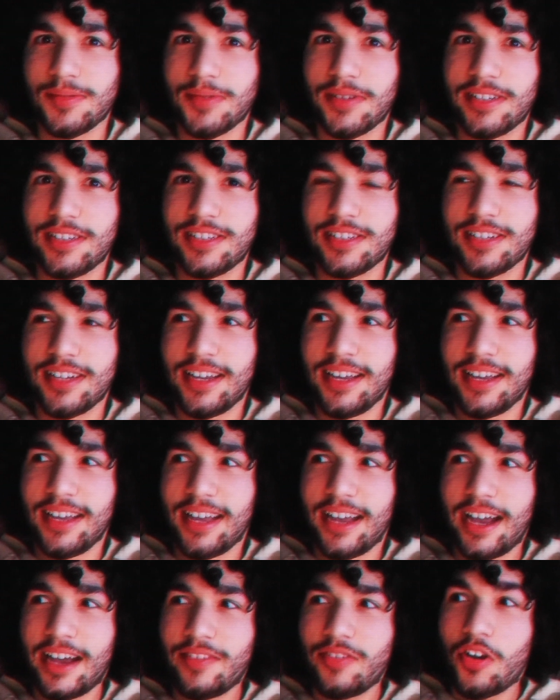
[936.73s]
which
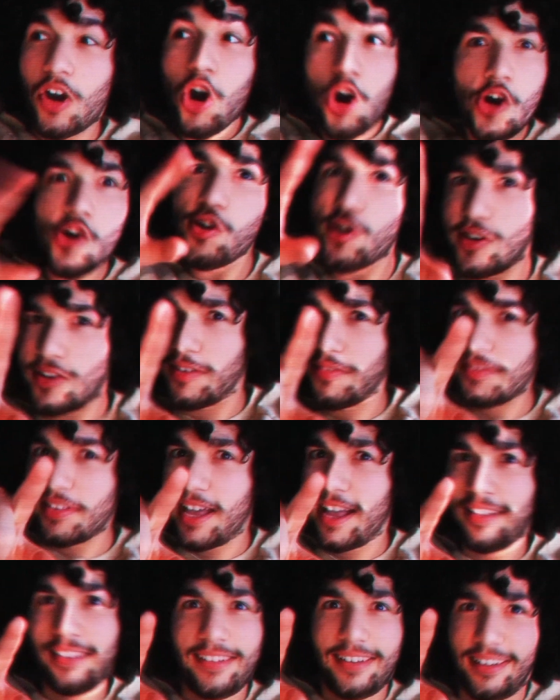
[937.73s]
I've heard of
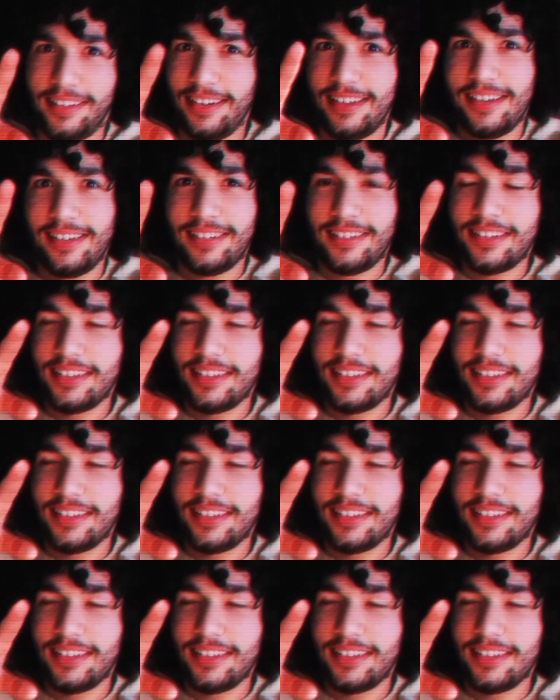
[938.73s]
that technique.